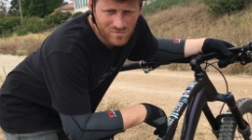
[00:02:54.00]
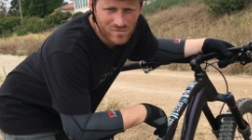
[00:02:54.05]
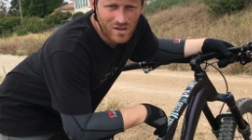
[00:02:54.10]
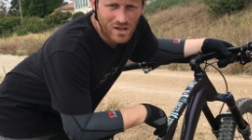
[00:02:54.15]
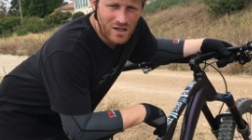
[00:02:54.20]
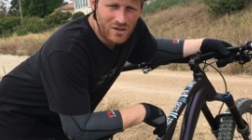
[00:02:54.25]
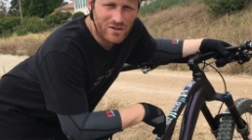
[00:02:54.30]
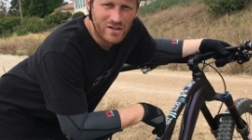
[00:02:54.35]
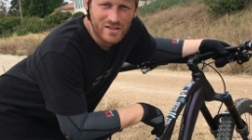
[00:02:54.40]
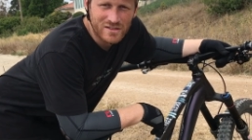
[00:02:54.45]

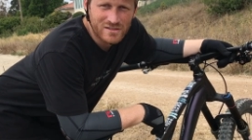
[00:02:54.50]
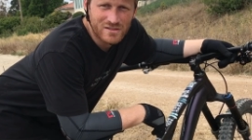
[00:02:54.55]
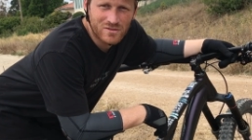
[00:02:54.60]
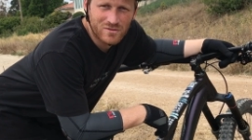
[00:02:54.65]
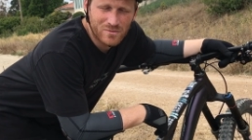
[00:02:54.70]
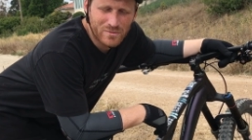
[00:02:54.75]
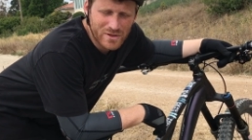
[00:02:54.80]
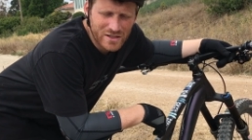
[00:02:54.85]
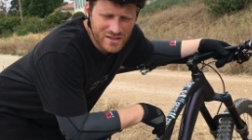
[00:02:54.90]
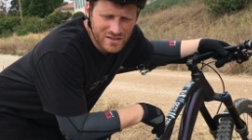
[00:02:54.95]
Alright, so
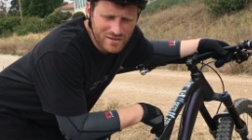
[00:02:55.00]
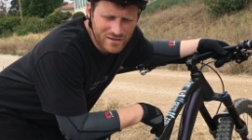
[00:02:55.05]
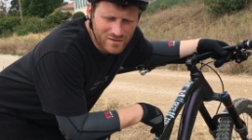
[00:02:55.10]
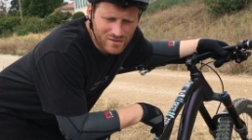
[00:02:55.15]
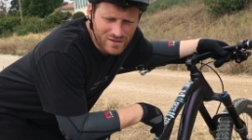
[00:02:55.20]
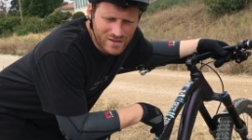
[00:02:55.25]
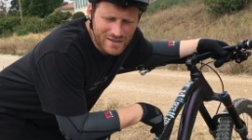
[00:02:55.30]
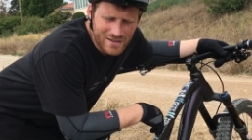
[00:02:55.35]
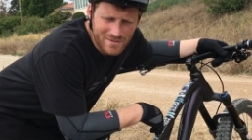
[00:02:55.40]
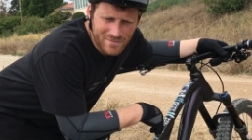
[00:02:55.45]
we're being a
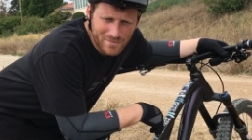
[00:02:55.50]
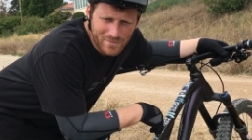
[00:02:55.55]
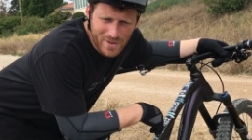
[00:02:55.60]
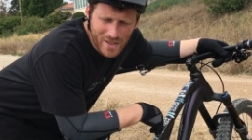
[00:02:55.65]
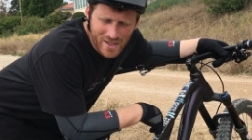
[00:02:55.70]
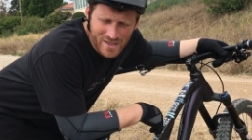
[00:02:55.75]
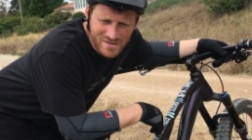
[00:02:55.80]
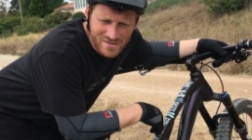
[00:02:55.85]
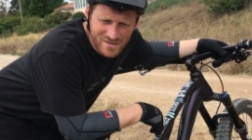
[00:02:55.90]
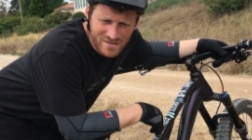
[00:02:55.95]
little
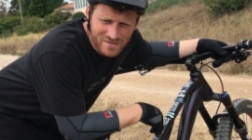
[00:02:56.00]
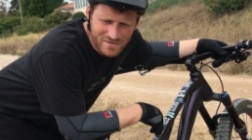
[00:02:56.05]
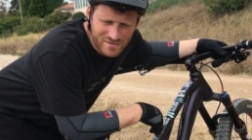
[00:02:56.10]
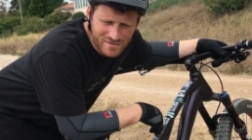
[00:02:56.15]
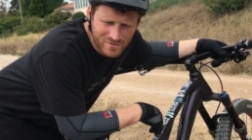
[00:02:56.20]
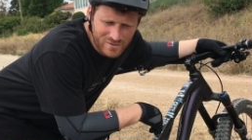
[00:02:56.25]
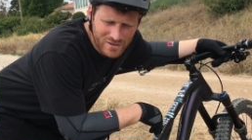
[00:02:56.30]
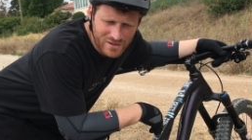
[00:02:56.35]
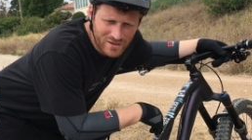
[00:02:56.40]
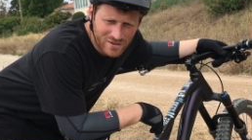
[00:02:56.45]
impatient
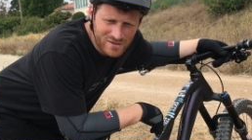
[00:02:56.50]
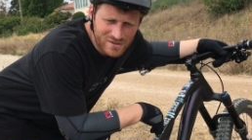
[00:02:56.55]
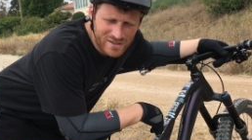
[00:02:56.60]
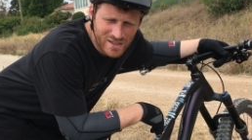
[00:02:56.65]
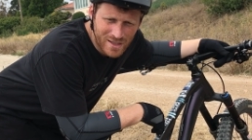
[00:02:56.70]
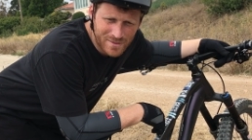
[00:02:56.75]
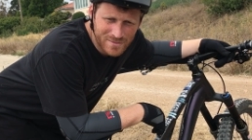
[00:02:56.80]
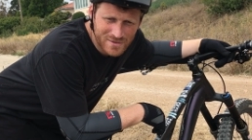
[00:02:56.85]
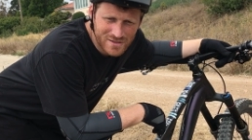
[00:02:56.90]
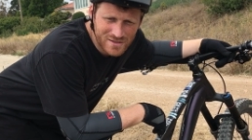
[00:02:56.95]
with our
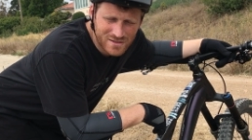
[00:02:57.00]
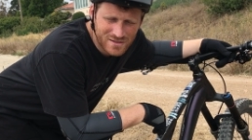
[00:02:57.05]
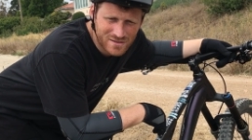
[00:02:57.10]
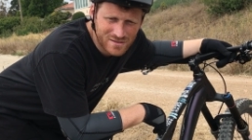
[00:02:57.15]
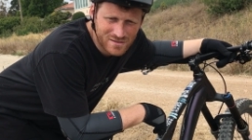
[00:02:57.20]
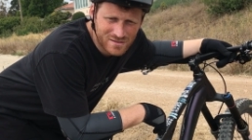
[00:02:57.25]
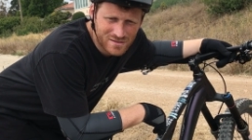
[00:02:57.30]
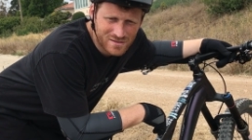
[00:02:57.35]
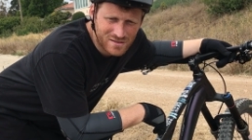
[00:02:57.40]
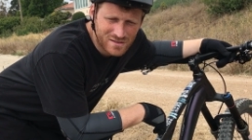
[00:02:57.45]
attempts.
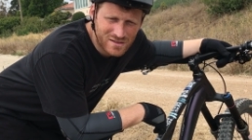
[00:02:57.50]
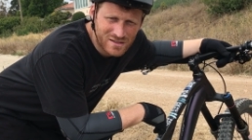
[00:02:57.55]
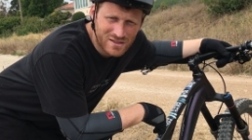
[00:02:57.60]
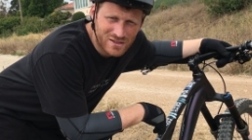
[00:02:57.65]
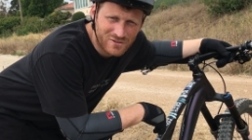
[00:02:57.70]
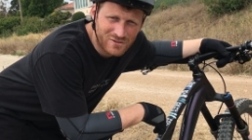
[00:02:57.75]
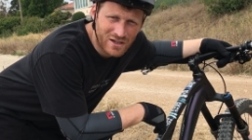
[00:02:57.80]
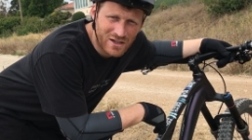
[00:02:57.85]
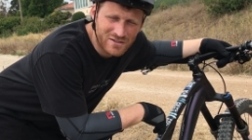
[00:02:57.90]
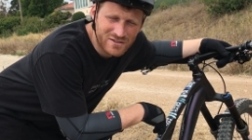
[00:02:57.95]

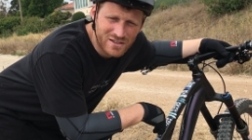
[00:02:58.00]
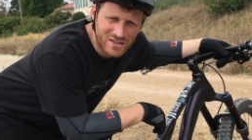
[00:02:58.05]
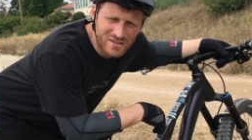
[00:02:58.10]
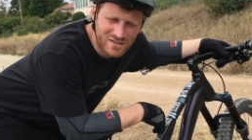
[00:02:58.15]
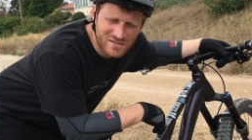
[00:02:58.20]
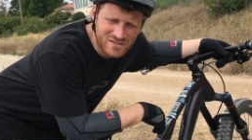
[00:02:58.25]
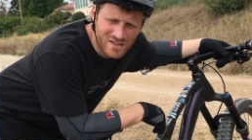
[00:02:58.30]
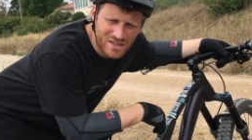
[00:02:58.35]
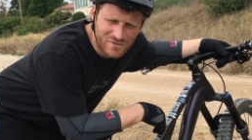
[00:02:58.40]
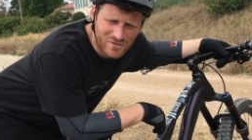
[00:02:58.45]
Ground here
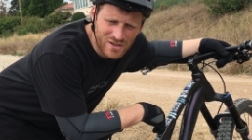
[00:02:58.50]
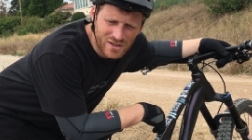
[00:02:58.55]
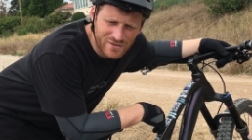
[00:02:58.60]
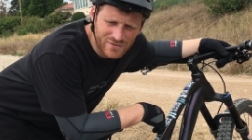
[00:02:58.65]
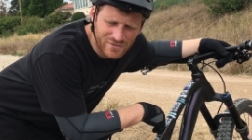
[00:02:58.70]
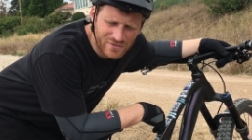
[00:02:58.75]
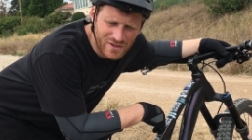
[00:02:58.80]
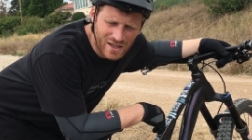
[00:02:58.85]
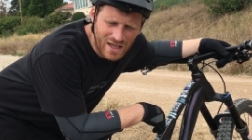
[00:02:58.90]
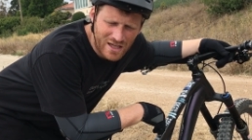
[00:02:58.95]
is not very
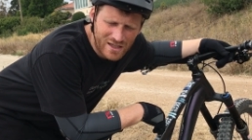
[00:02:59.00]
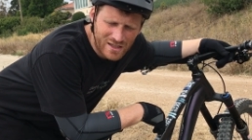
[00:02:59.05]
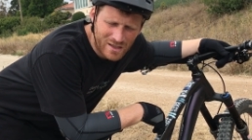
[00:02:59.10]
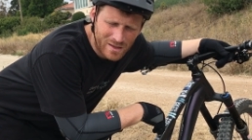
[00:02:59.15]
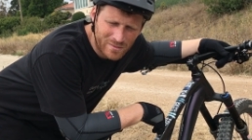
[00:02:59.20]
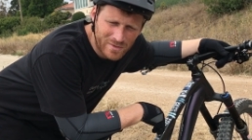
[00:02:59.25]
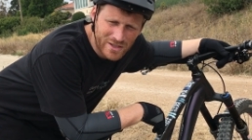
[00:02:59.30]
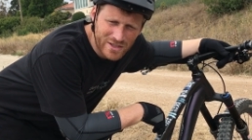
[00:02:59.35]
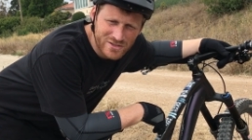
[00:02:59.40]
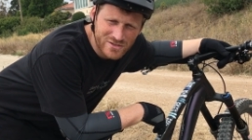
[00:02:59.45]
flat.
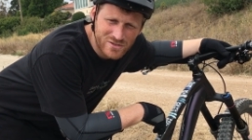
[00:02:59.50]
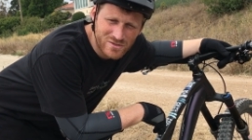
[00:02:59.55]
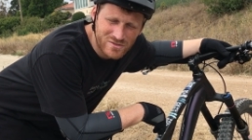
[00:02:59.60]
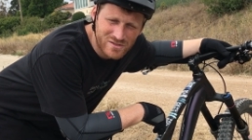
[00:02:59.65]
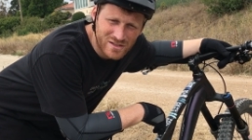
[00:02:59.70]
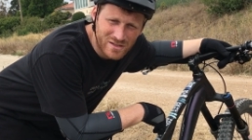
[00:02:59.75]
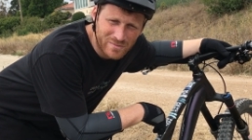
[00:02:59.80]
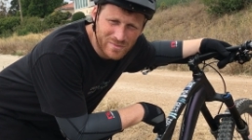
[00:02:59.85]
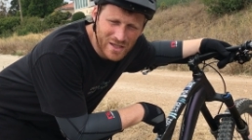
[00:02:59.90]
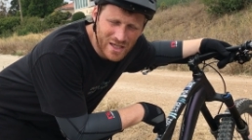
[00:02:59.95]
I'm kind of
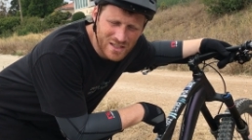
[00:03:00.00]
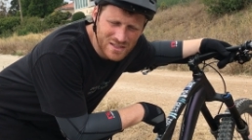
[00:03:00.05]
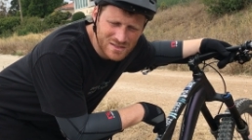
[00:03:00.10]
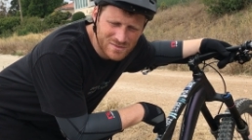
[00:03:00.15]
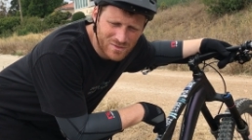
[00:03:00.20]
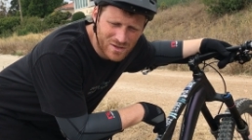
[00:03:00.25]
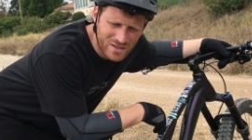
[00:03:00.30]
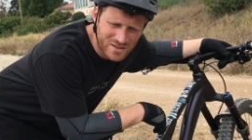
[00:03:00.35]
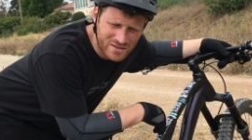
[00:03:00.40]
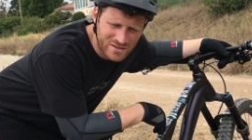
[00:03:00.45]
choosing a bad
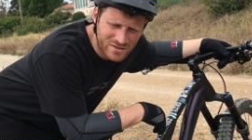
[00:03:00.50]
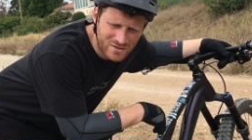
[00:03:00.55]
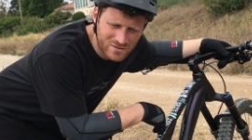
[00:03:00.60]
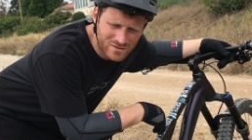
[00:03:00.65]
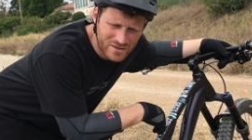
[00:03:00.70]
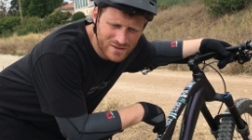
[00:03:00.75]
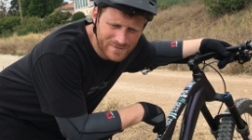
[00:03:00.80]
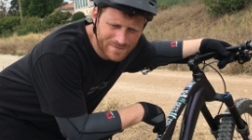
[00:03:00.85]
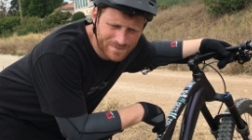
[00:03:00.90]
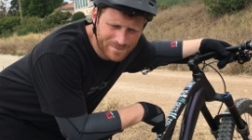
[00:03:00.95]
spot to do it.